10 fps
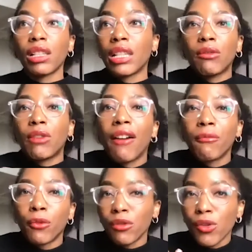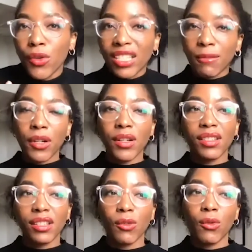have new
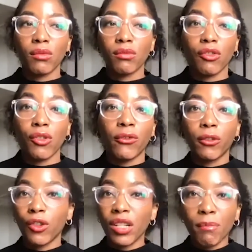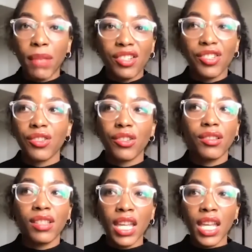experiences, someone go for greener
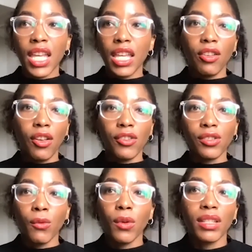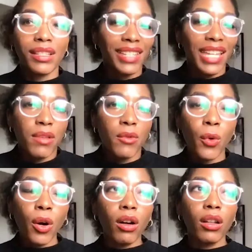pastures, you know, someone escaping
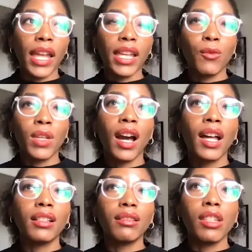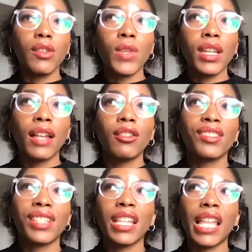war. Like we cannot
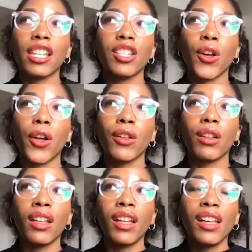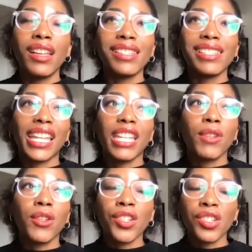say that, you know, it's like
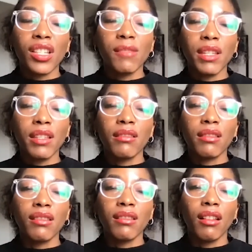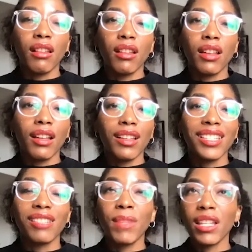immigration
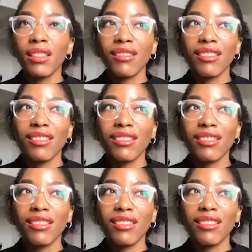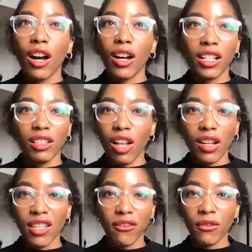it's been, you know,
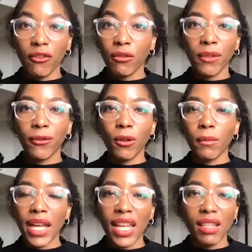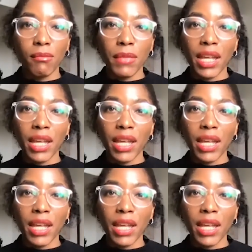long even before men